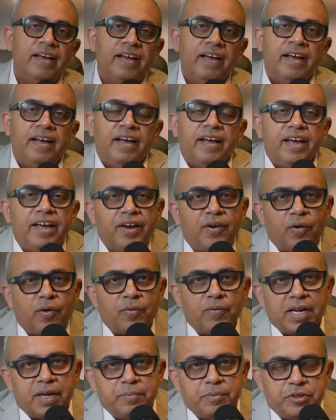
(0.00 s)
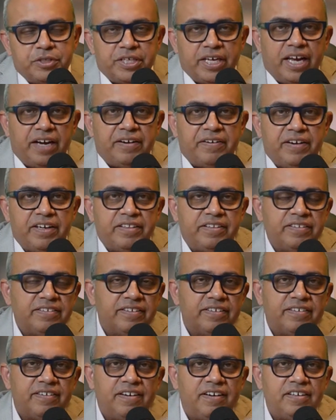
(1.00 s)
Hey all, welcome to ShareTrekc. This is
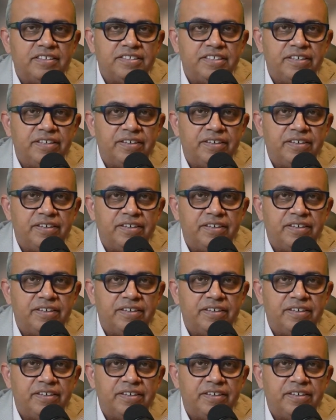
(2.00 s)
Raj here.